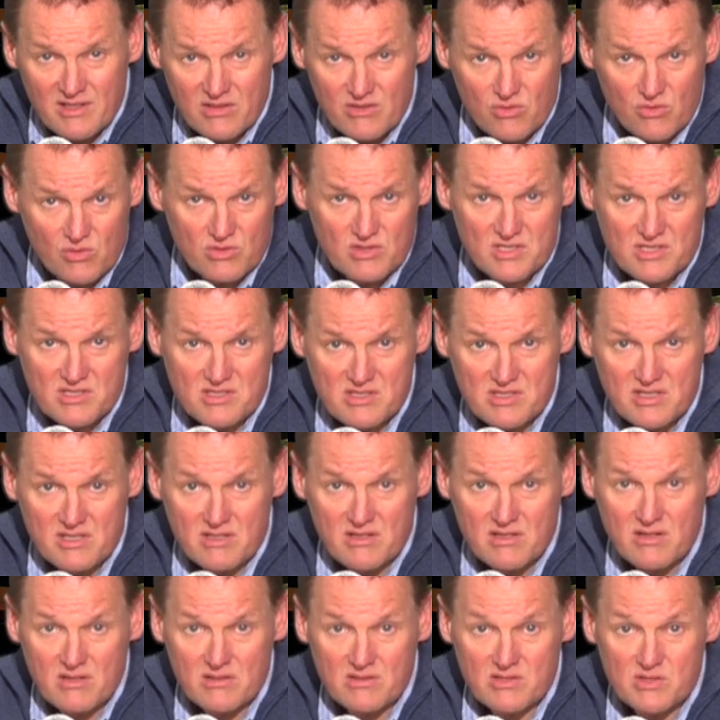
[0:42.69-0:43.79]
Note that
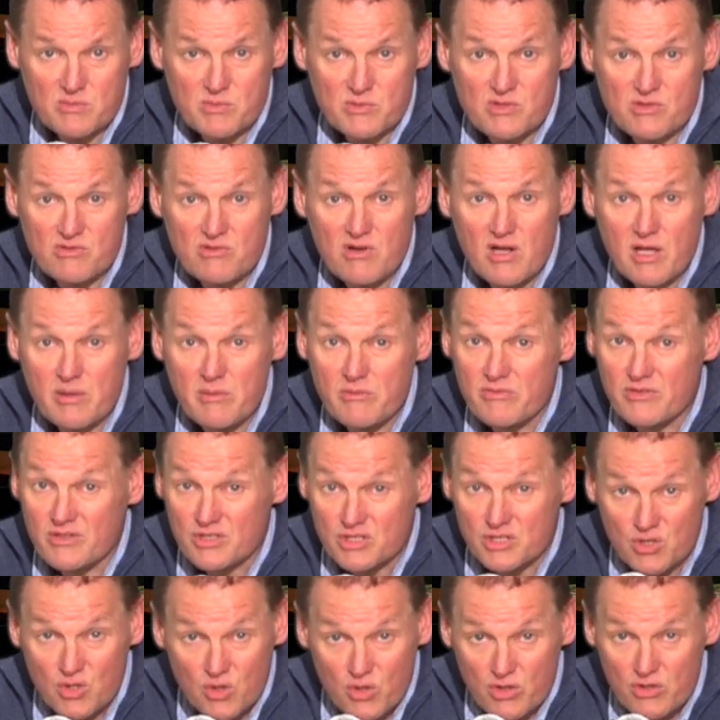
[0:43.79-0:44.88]
Stilnoct is prescribed for the
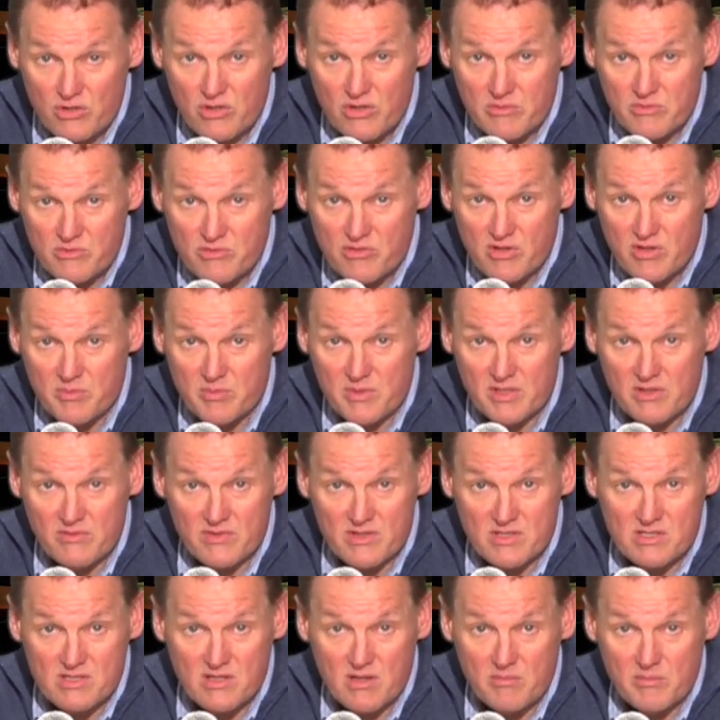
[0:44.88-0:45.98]
short-term treatment of
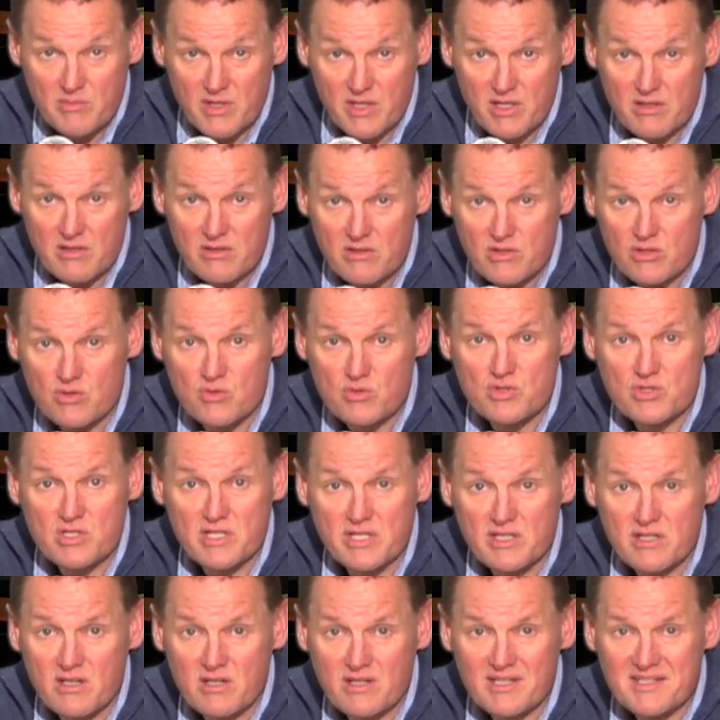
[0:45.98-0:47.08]
insomnia,
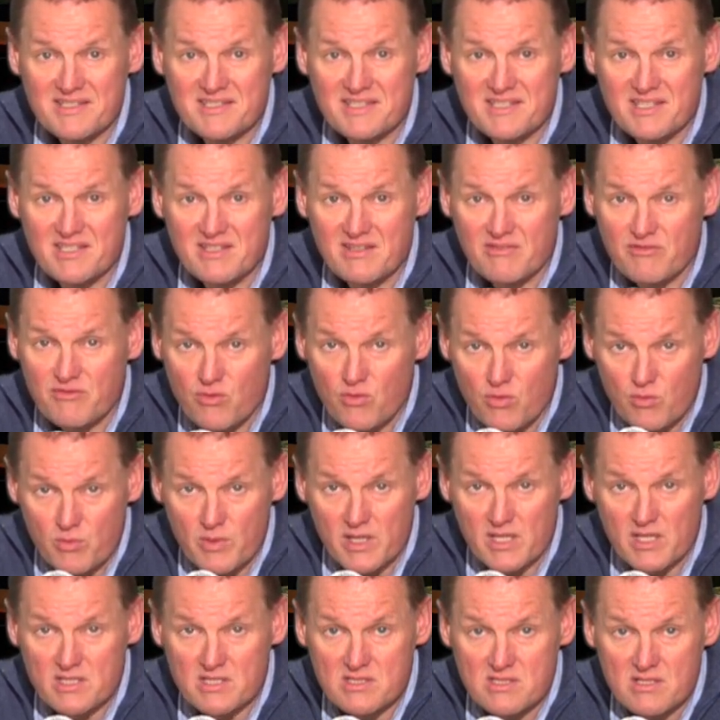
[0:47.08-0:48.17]
usually not exceeding 4
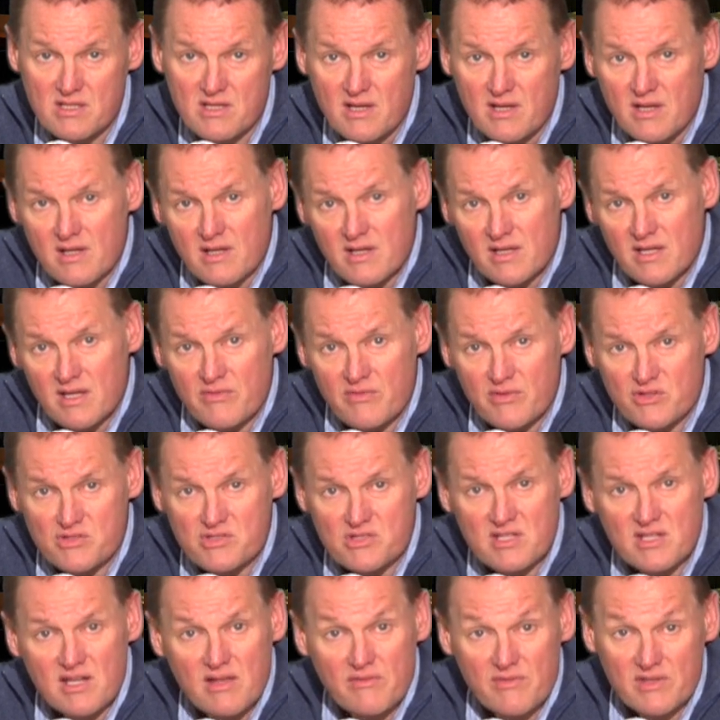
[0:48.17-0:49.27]
weeks. If you're
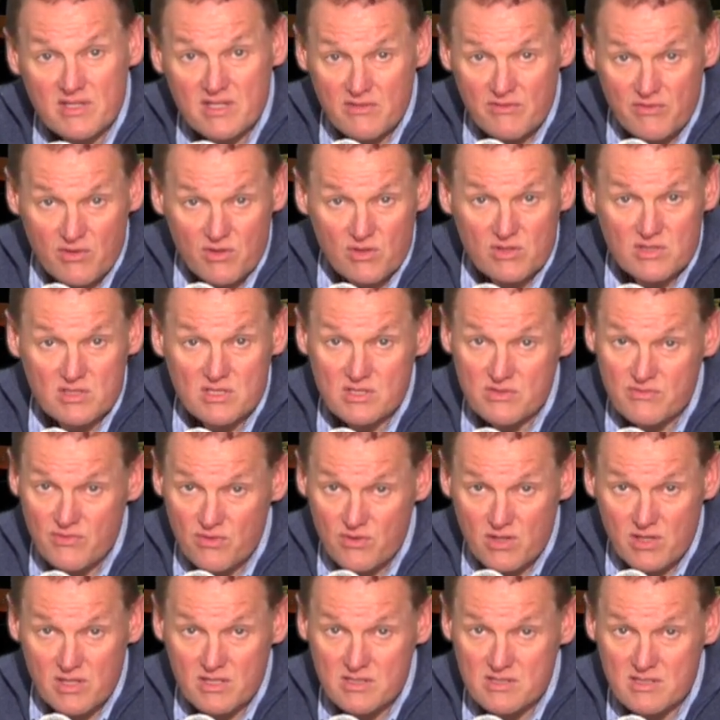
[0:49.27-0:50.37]
still having difficulties
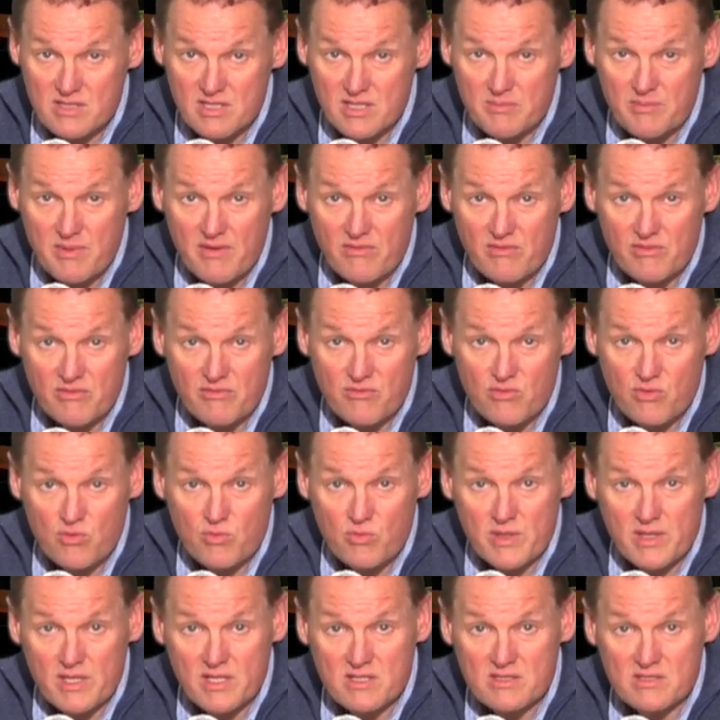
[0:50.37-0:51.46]
falling asleep after 4
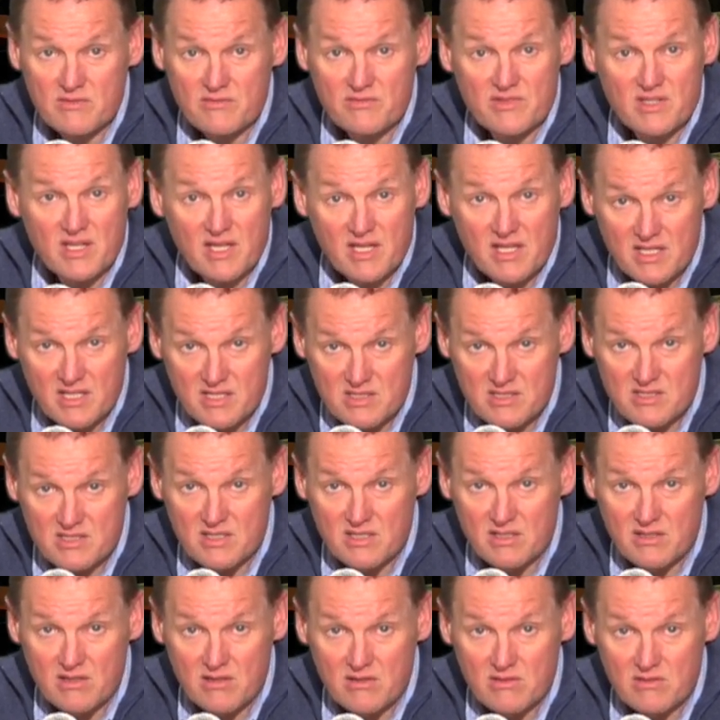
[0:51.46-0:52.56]
weeks of taking
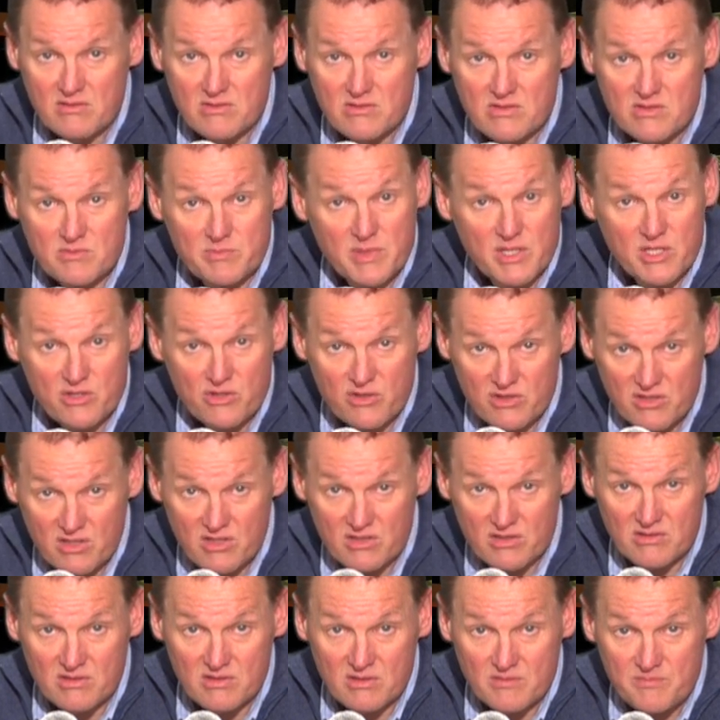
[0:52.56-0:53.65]
Stilnoct, speak to your
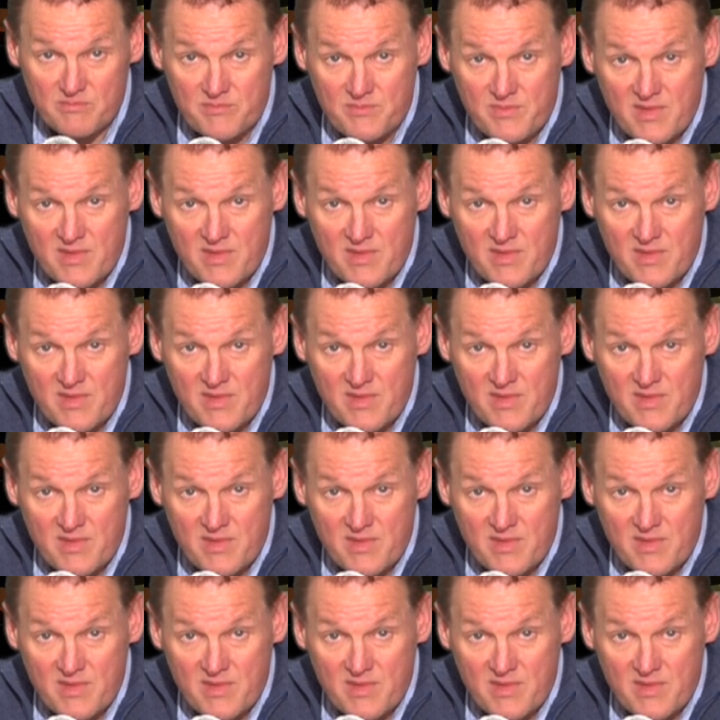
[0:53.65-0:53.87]
doctor.